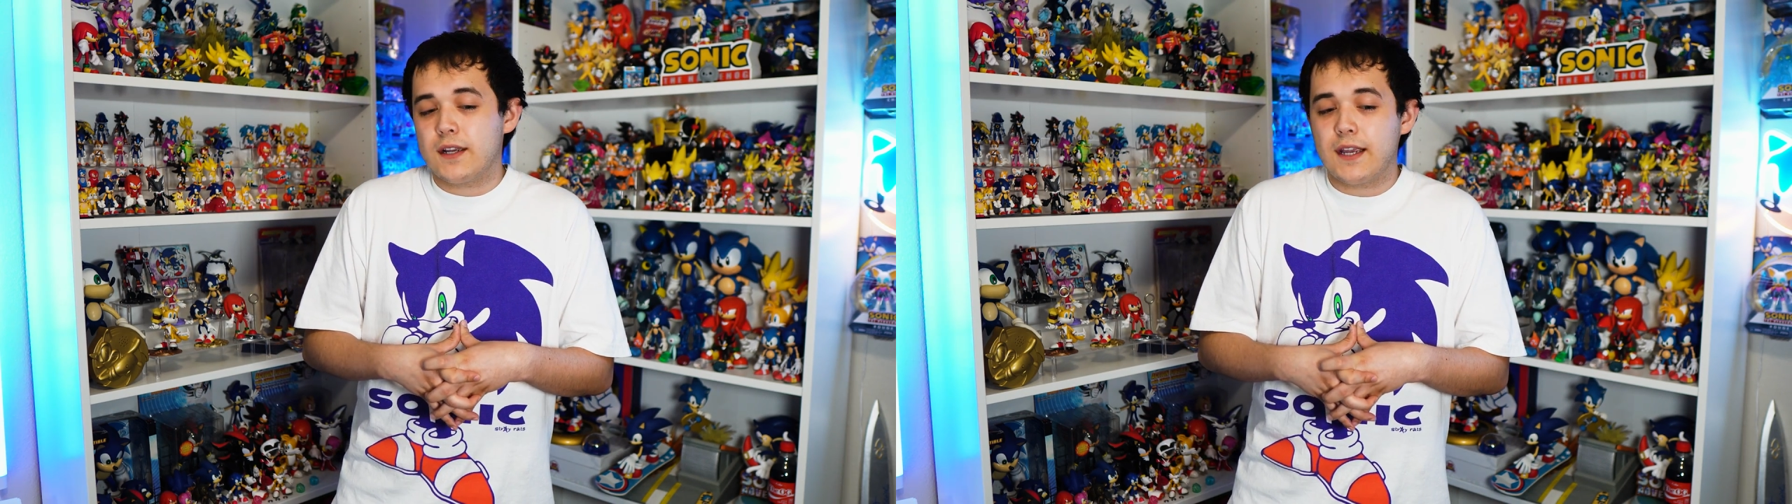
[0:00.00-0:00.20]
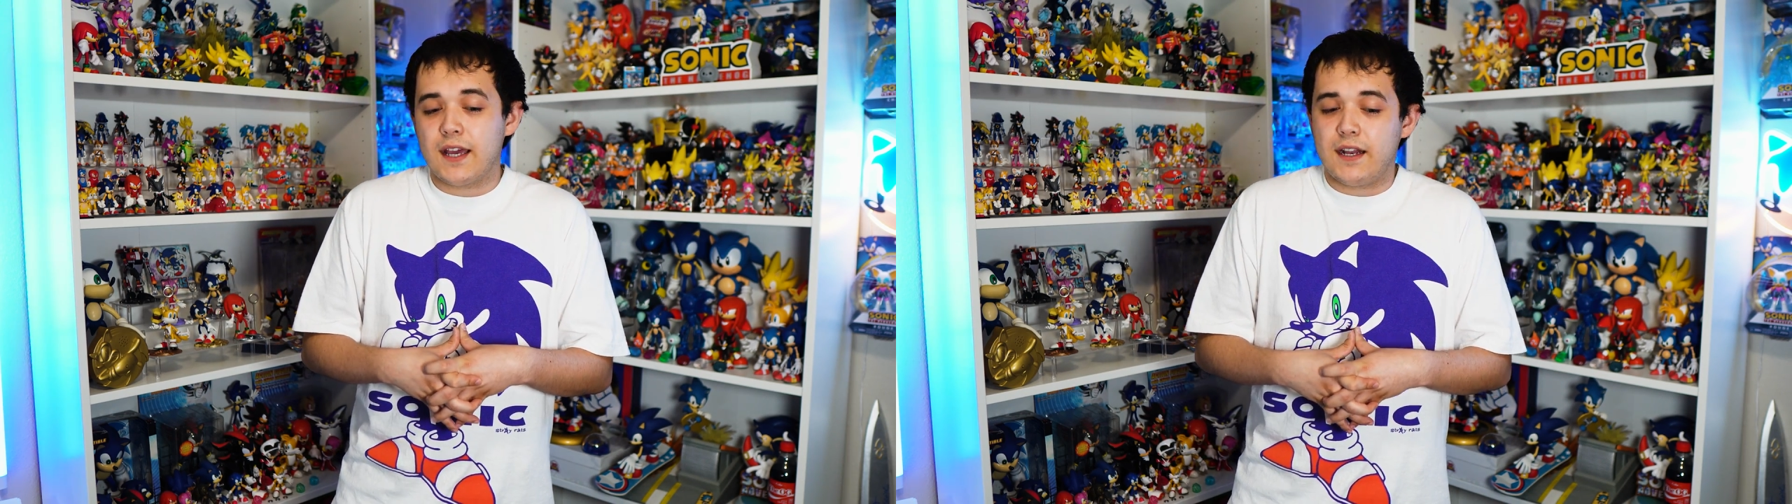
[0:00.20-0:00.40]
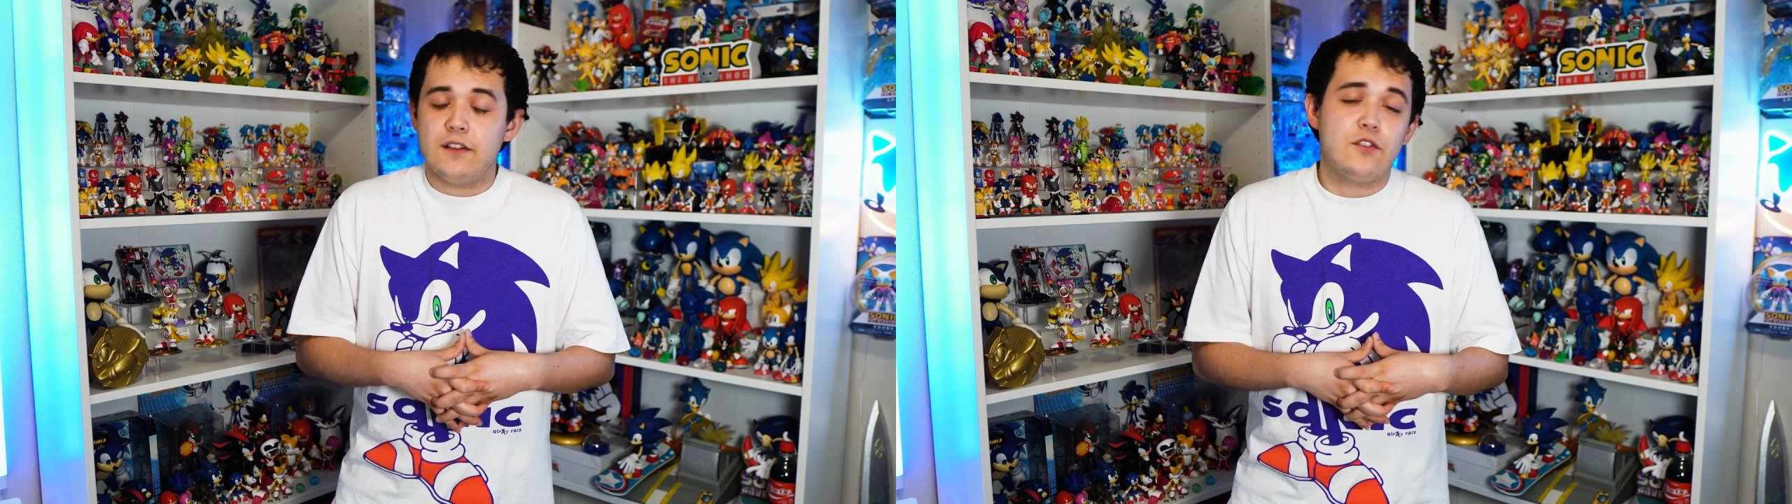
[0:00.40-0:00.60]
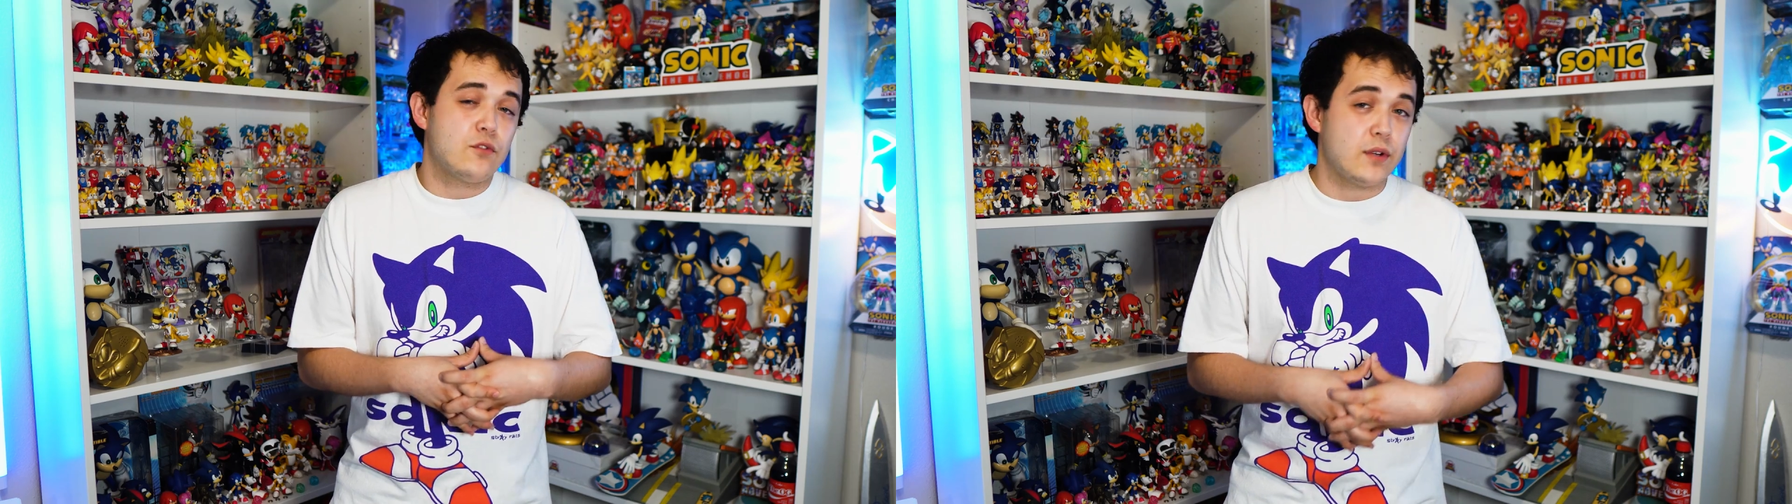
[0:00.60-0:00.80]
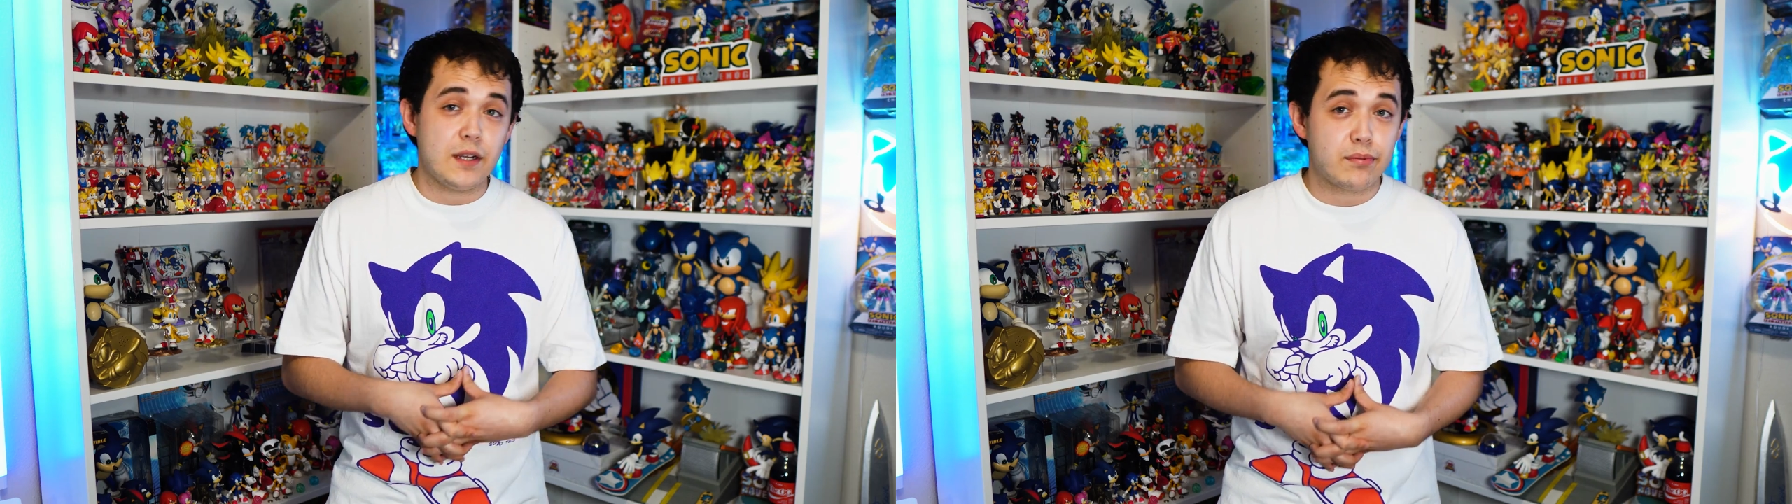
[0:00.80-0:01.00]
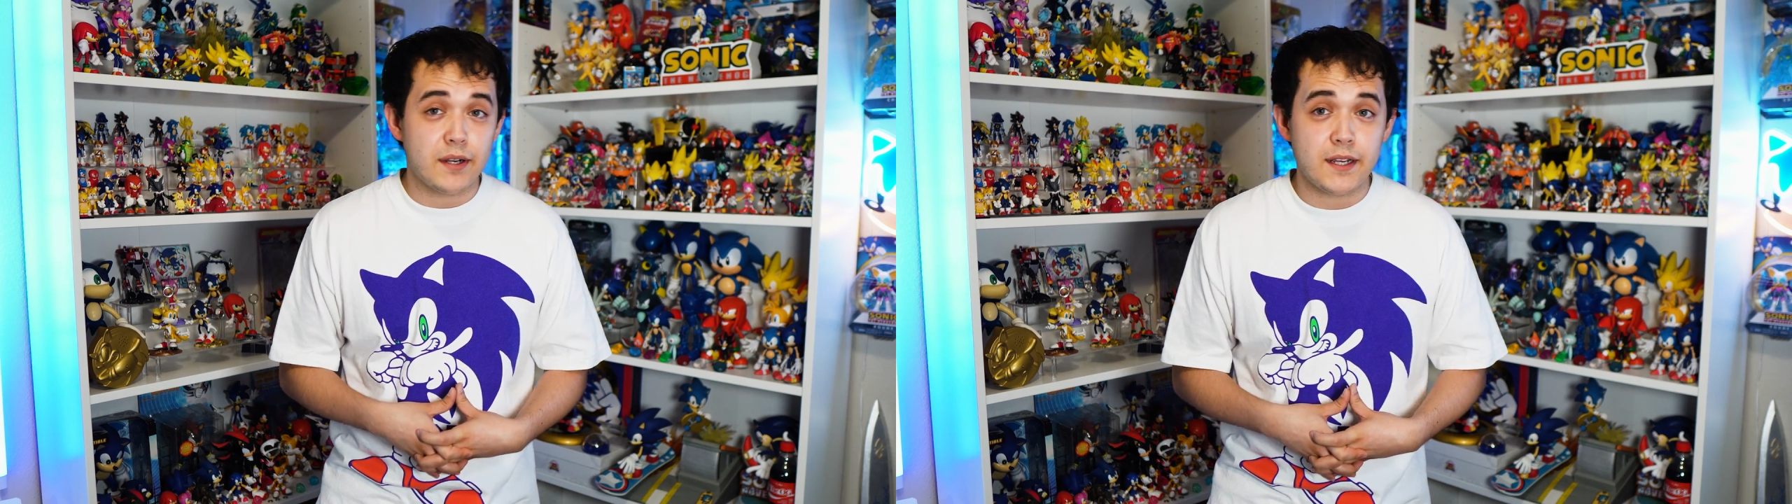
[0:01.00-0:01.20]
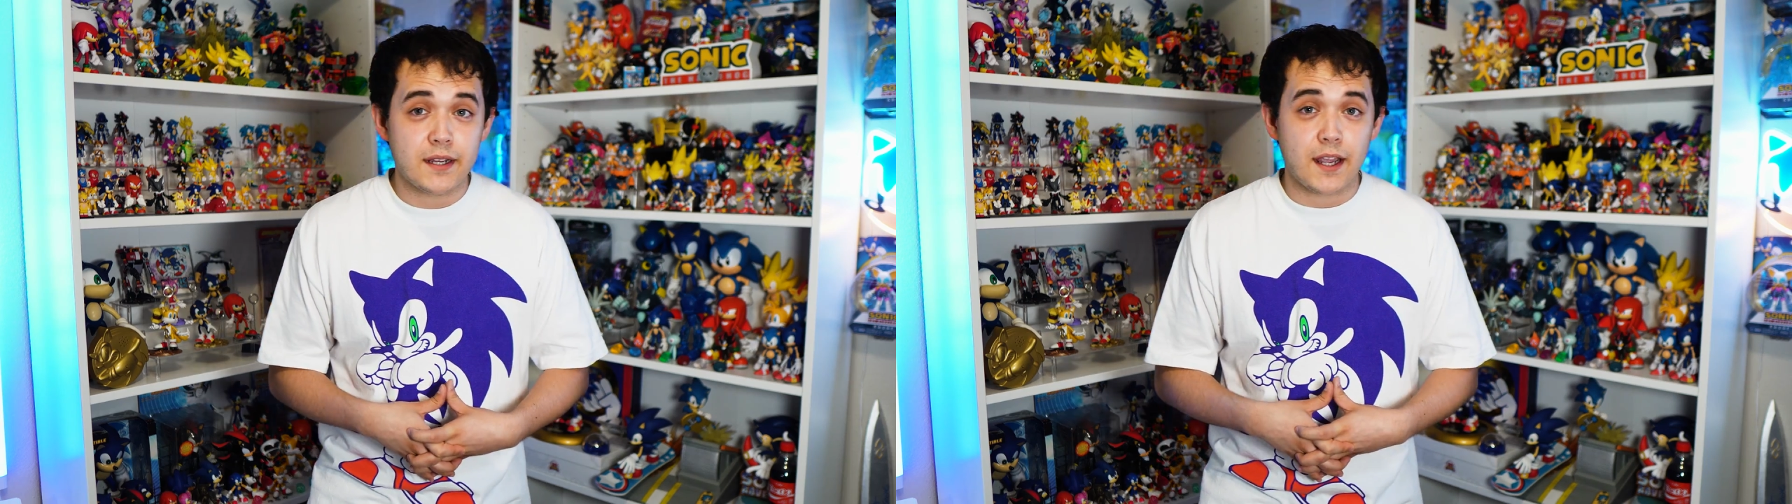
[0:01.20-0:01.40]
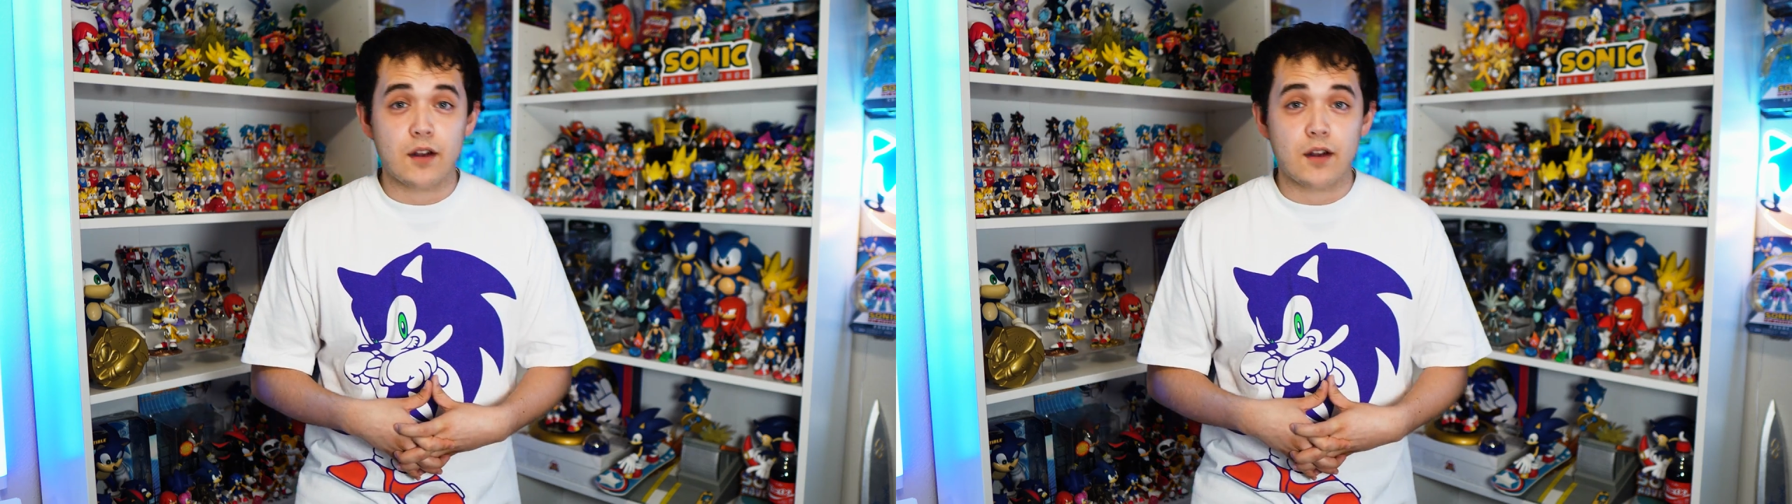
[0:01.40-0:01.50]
get into 3D printing